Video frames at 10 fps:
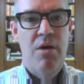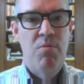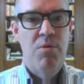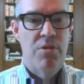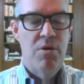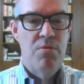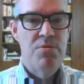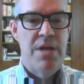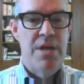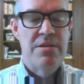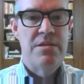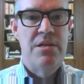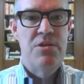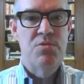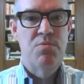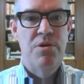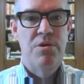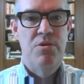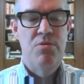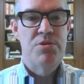Where those entities would
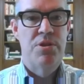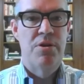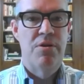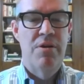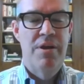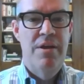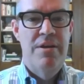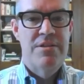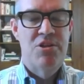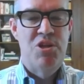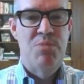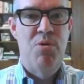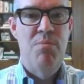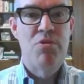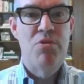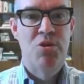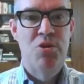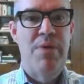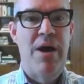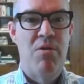use their essentially
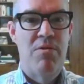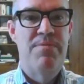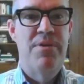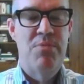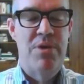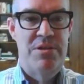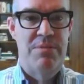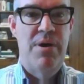promotional power, fundraising